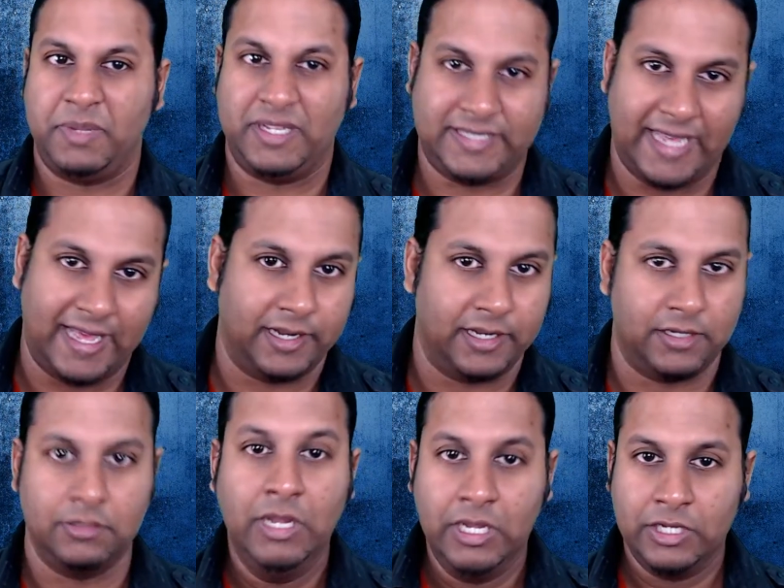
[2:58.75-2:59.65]
dead
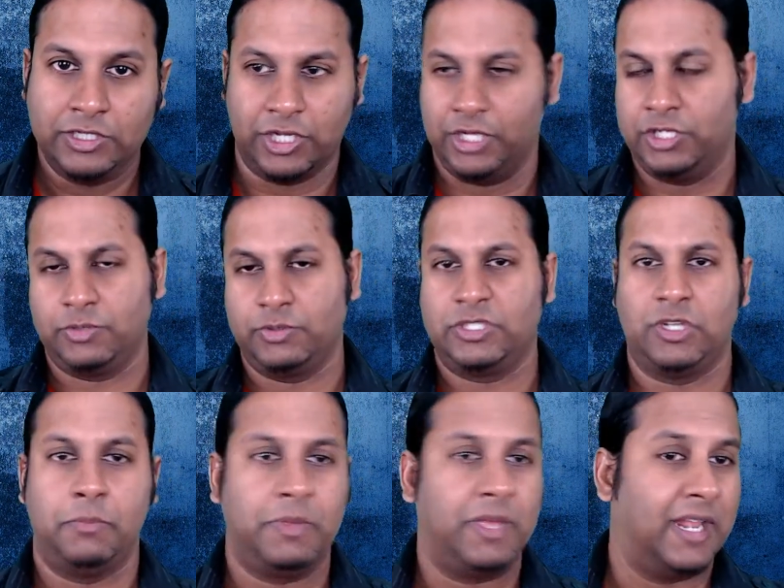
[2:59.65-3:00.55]
and turn into a
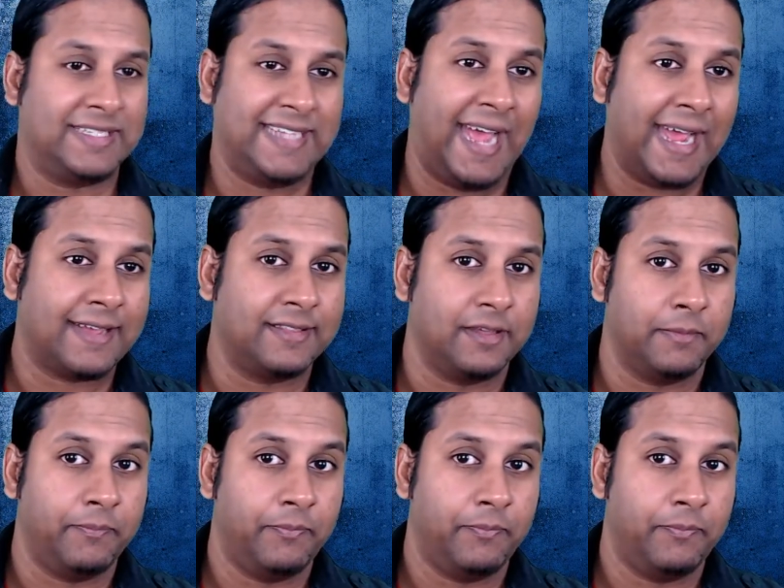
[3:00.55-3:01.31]
zombie and attack them,